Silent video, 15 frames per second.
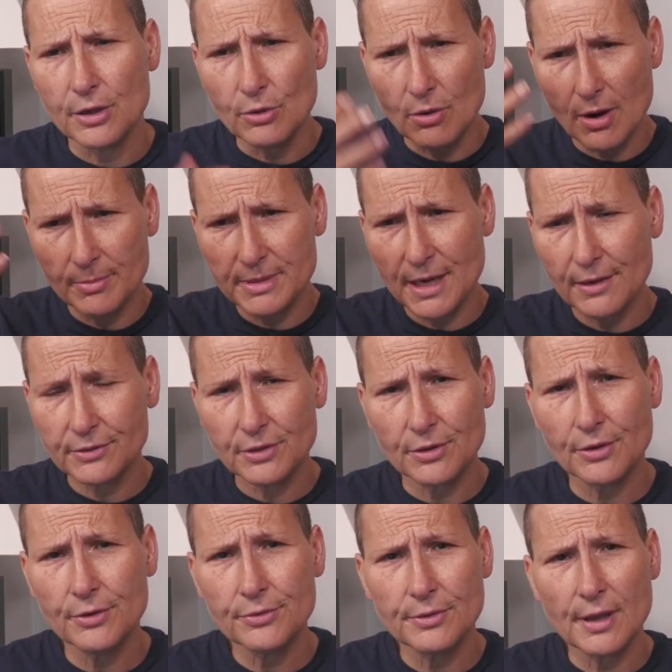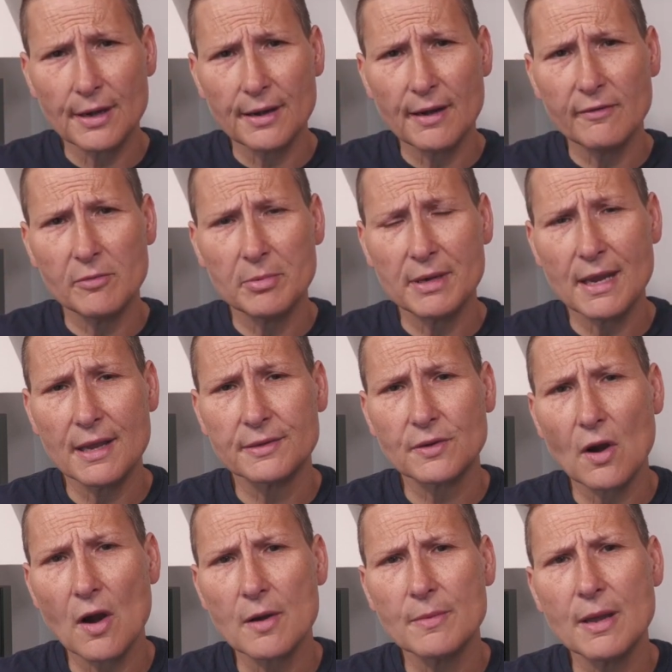you come down to earth and everybody has
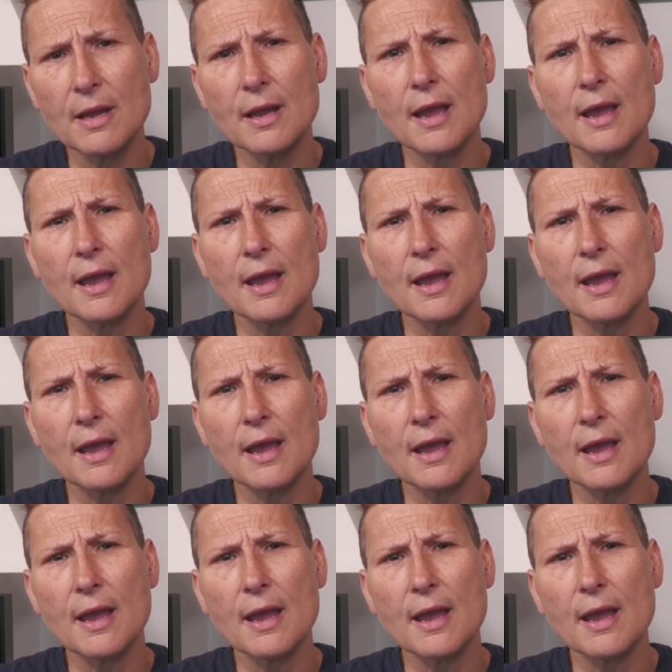karma